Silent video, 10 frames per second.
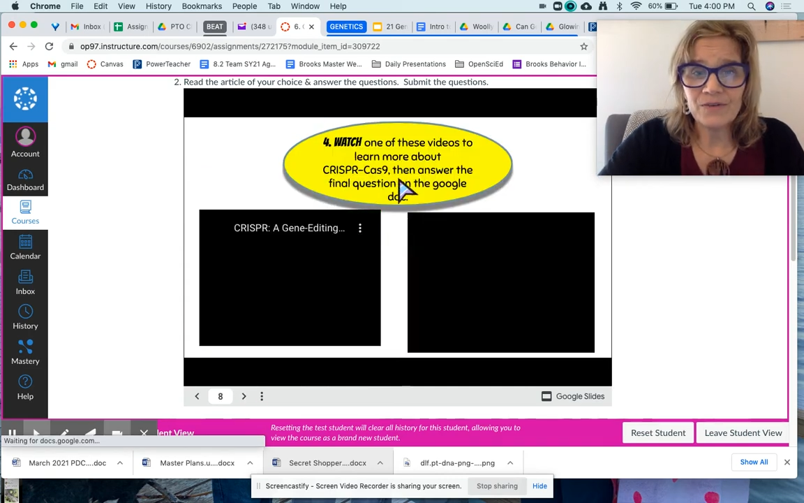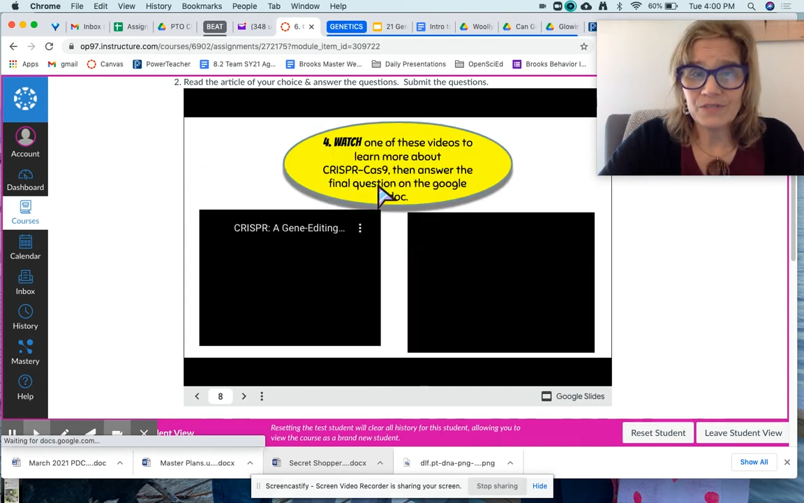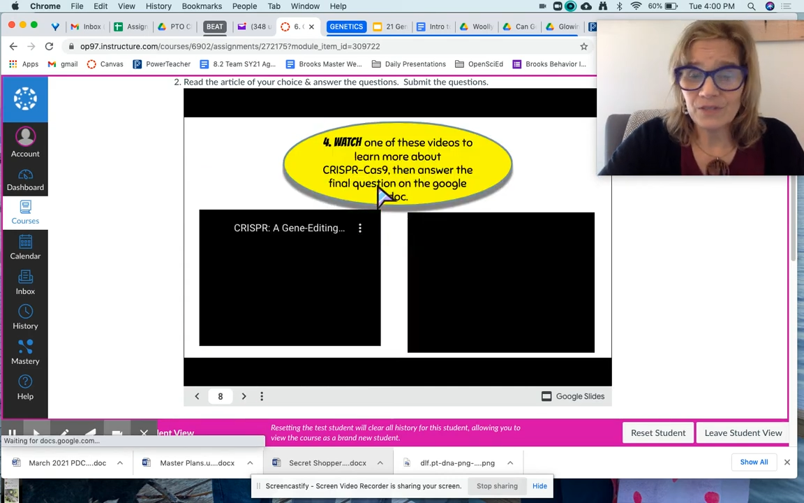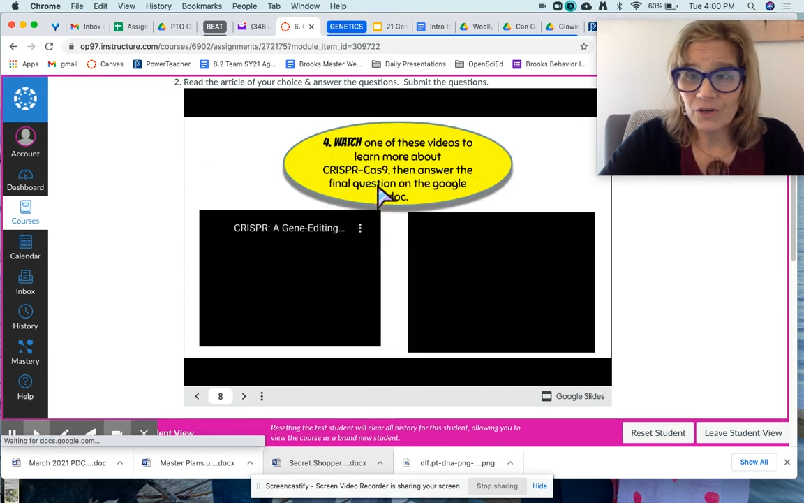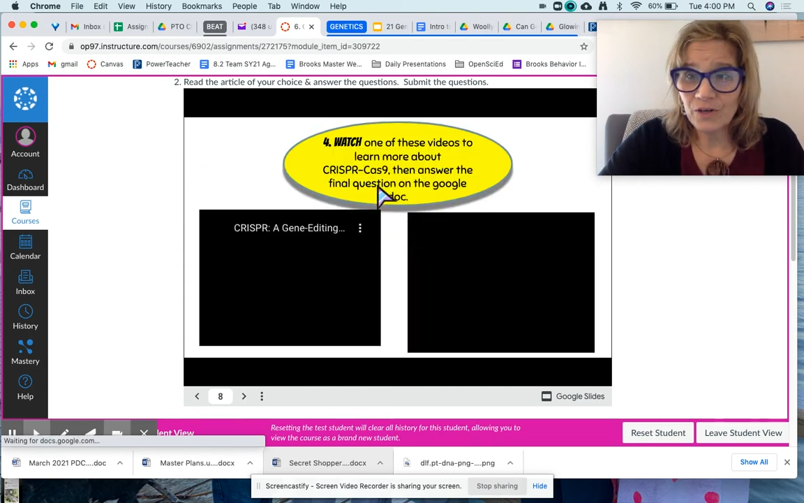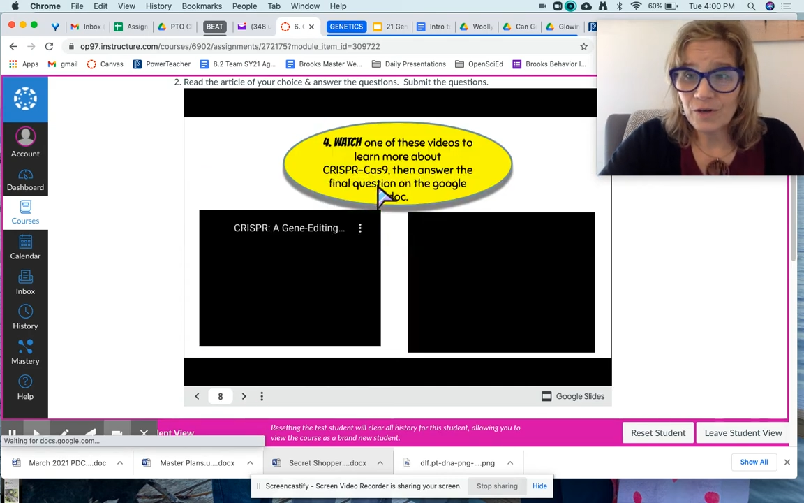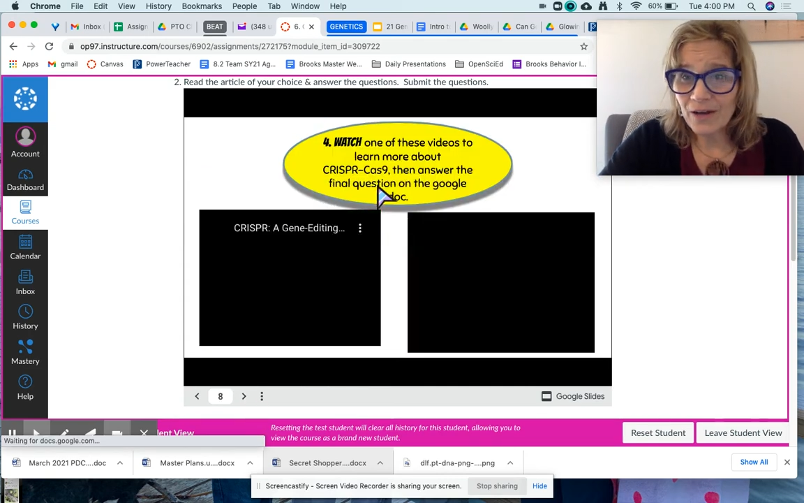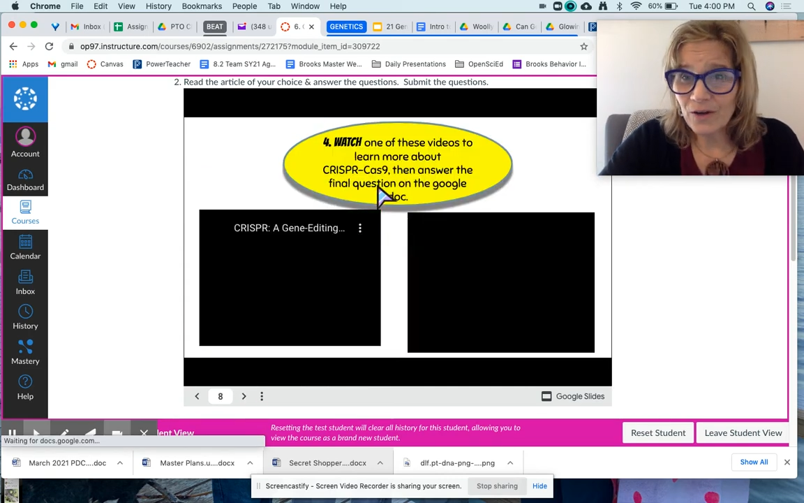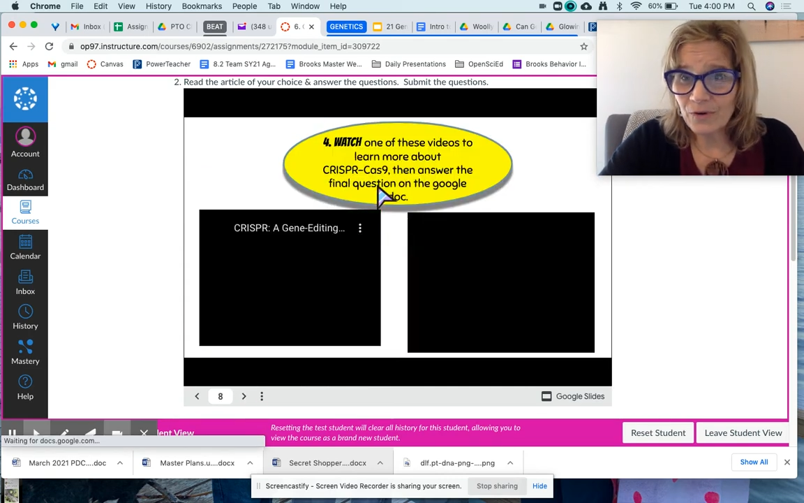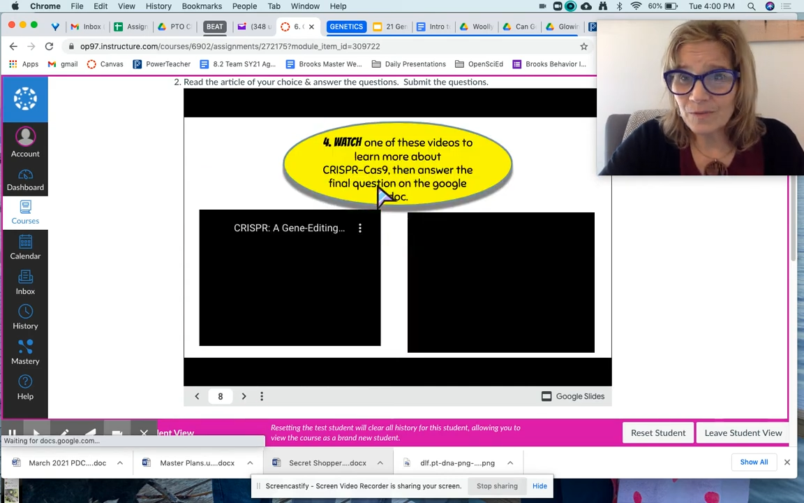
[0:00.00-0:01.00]
to learn about
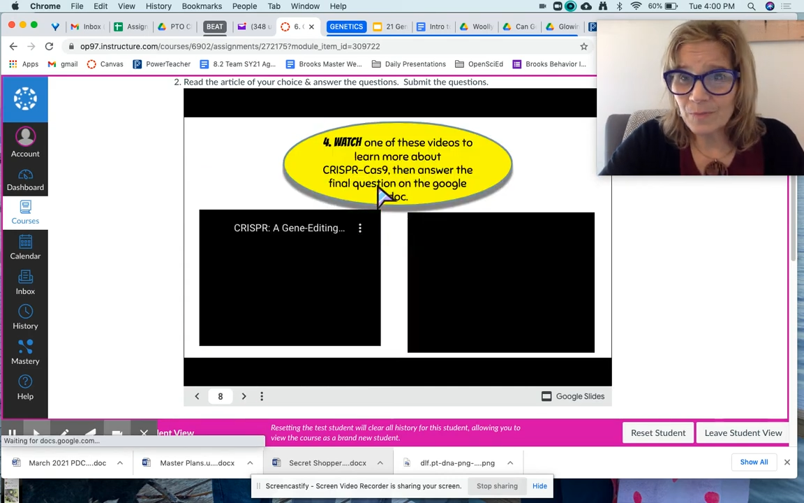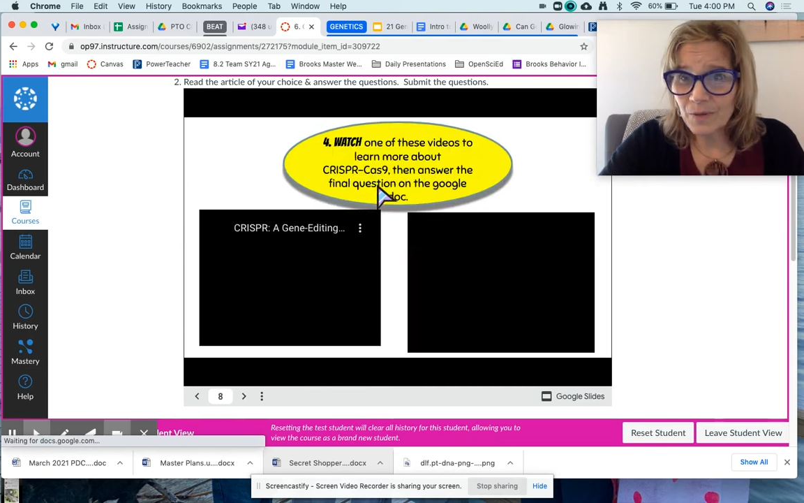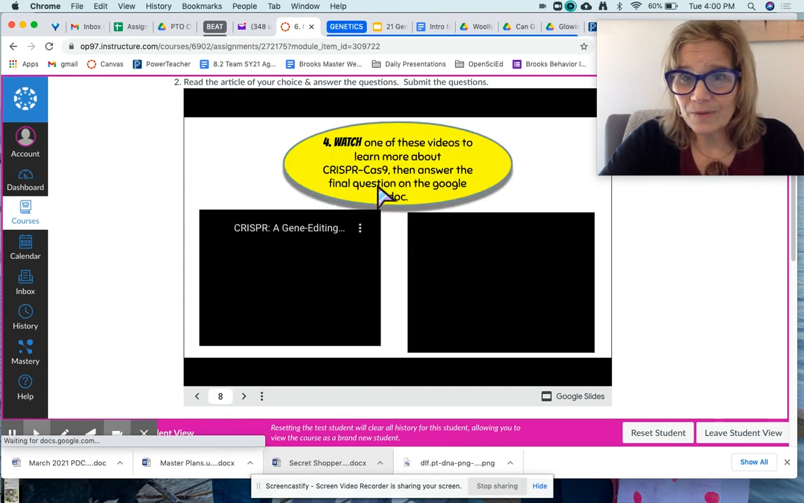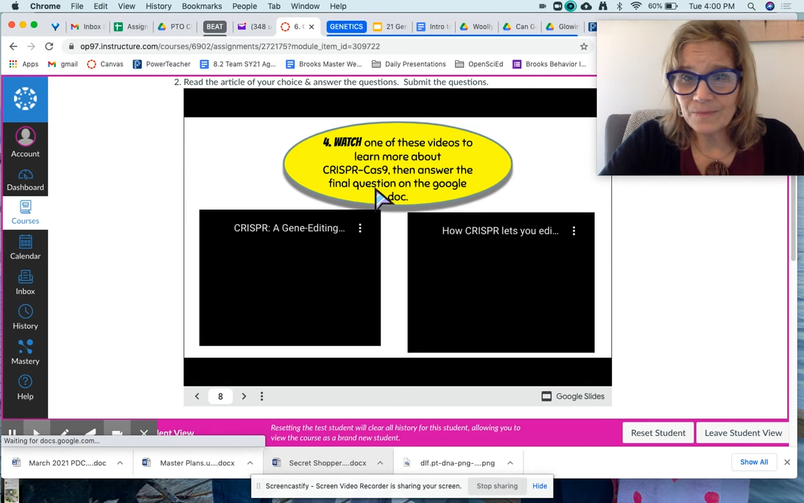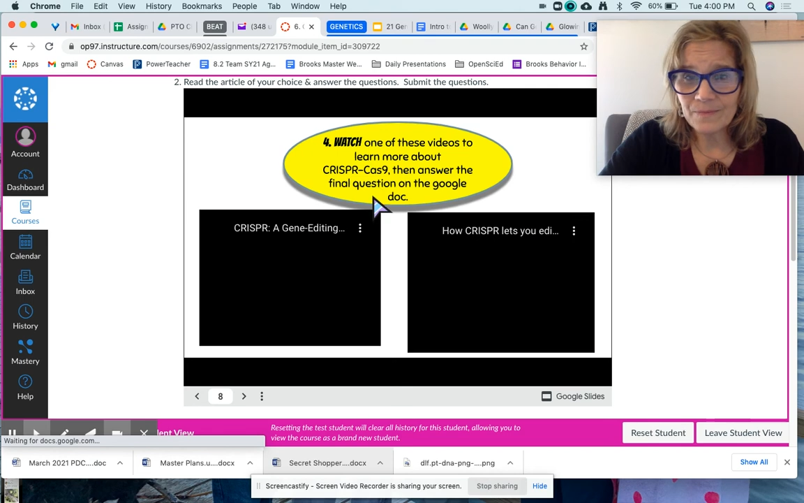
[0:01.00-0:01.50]
CRISPR